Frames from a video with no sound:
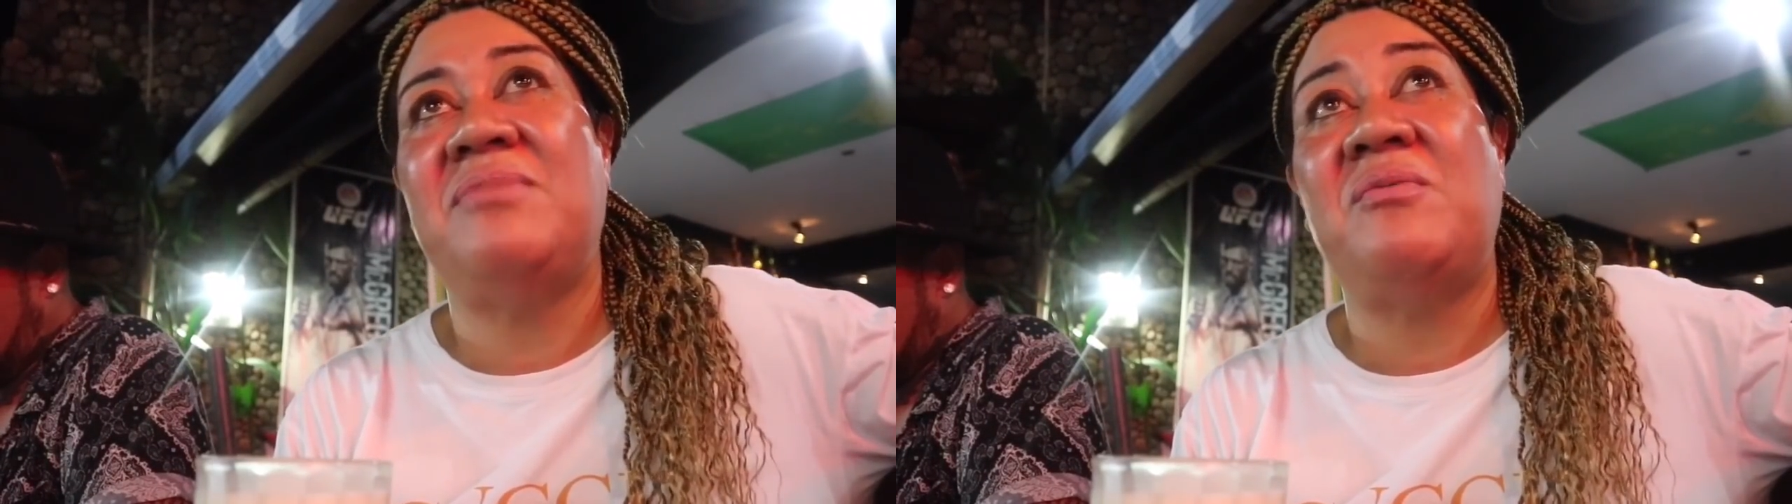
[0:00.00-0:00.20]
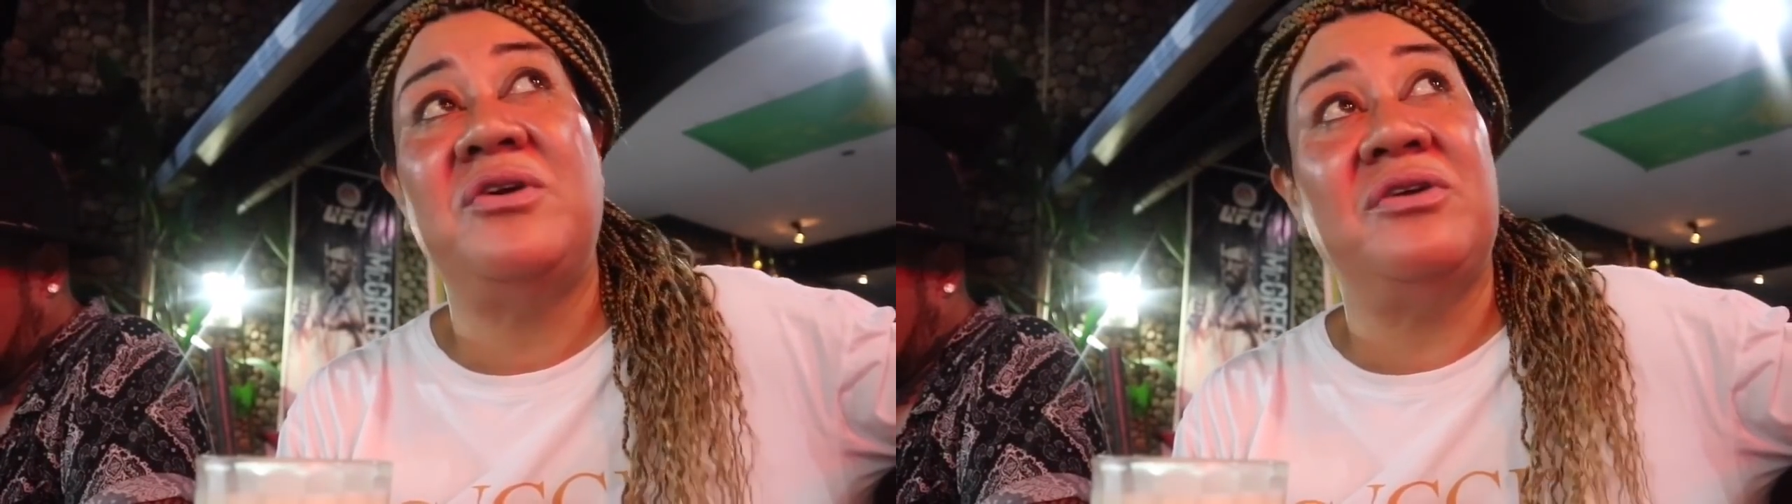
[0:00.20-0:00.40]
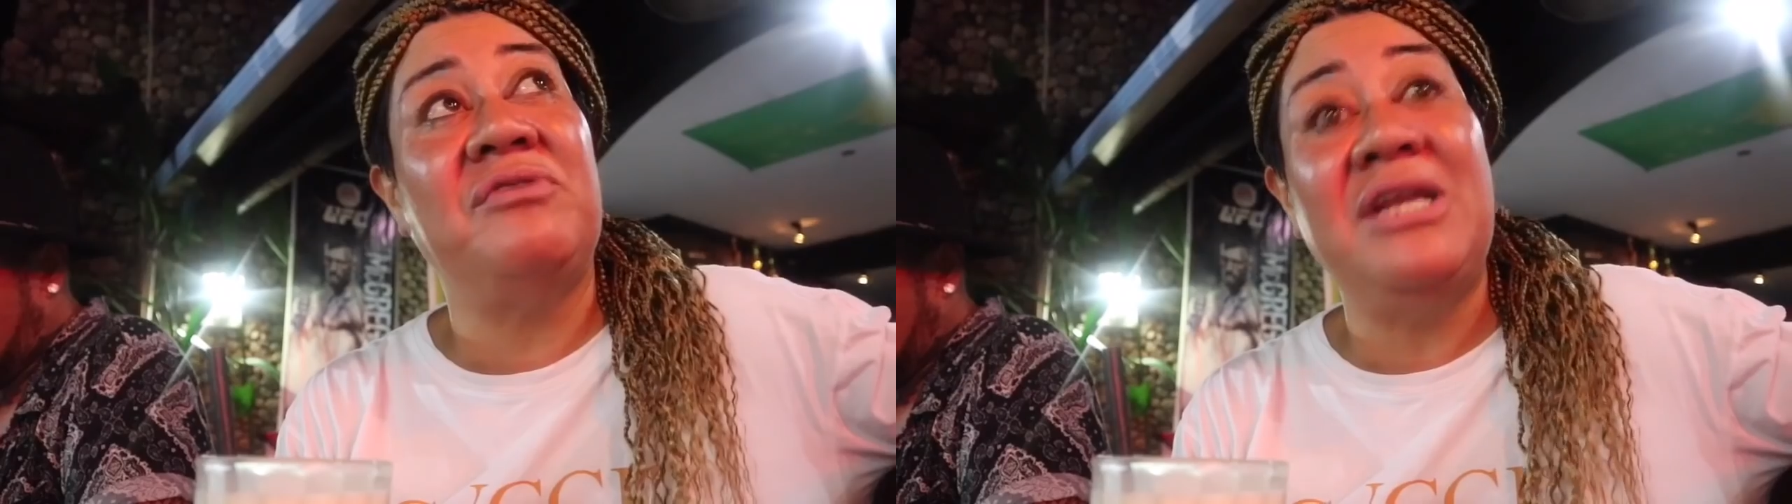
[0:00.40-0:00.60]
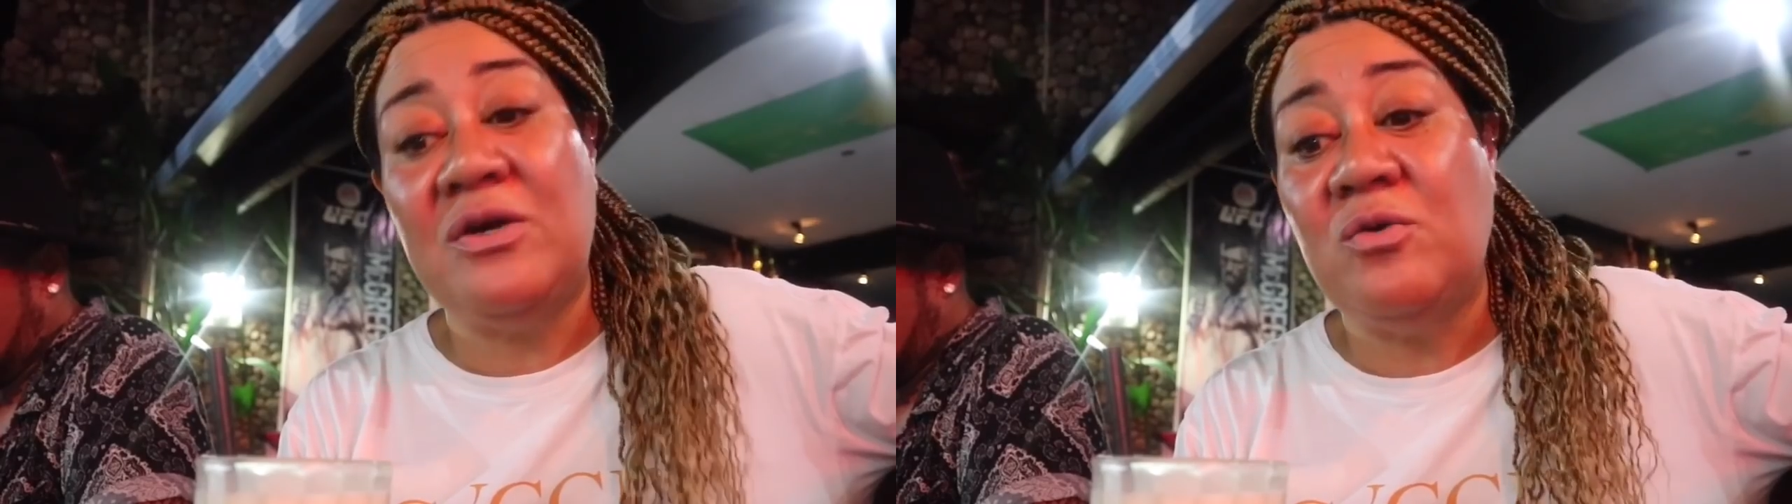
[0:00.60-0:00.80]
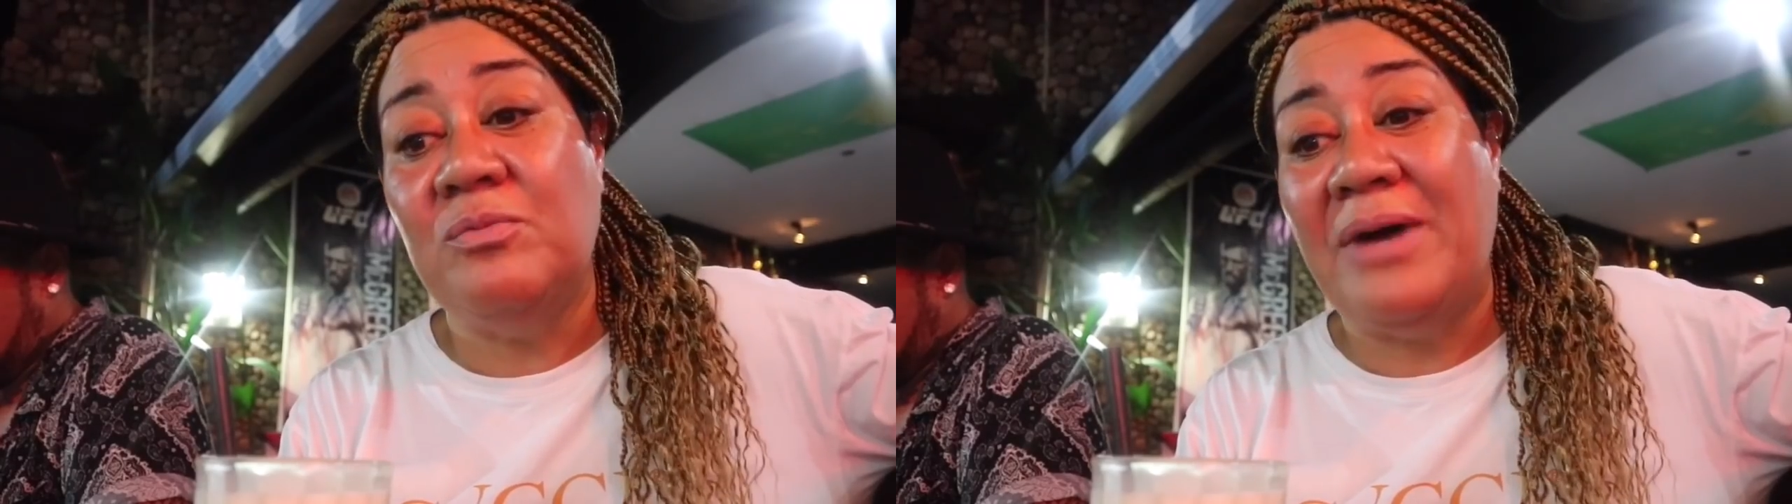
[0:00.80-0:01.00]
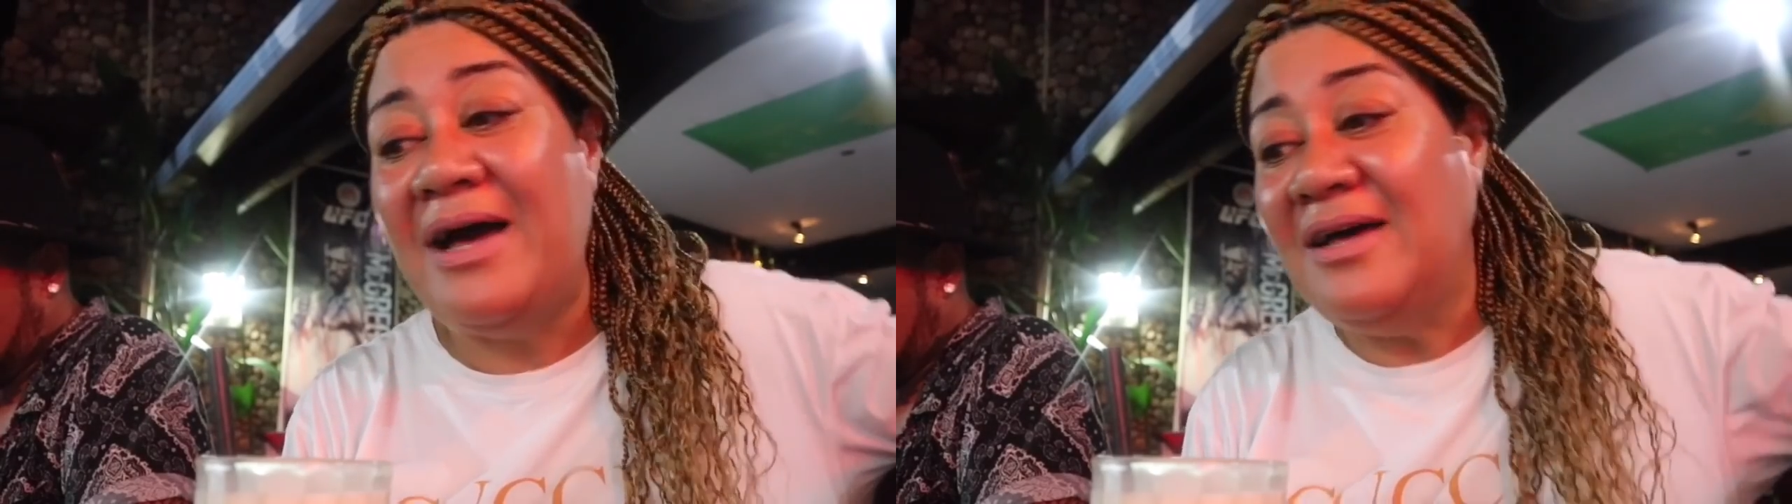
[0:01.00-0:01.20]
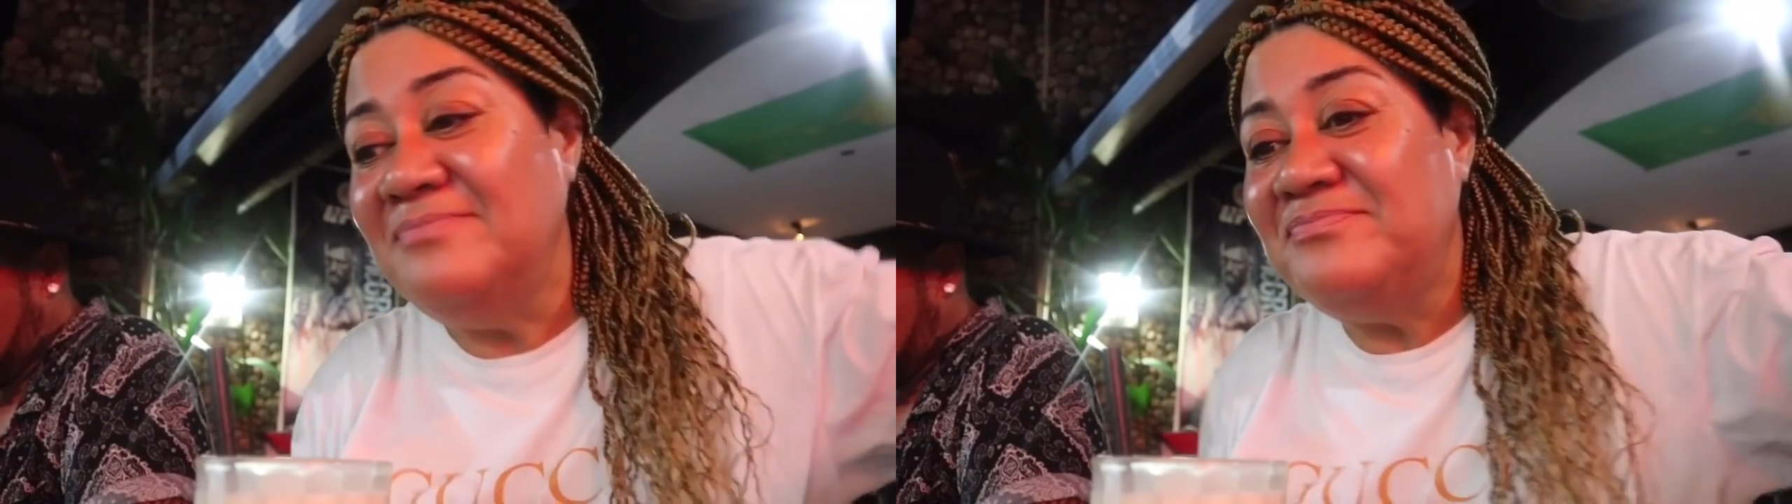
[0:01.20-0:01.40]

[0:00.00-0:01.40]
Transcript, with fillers: but we're in a really cool bar.